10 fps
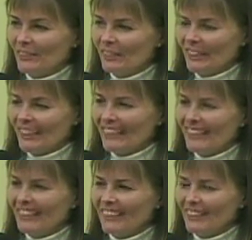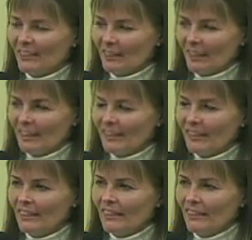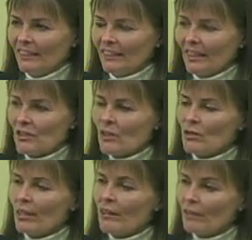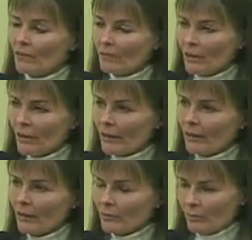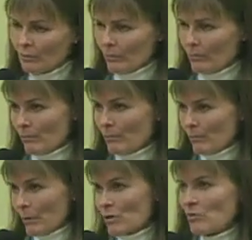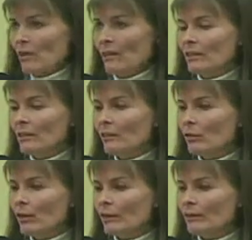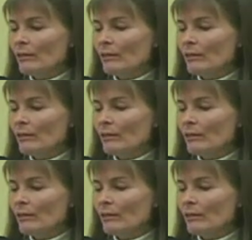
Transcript: right. Because there's another possibility of what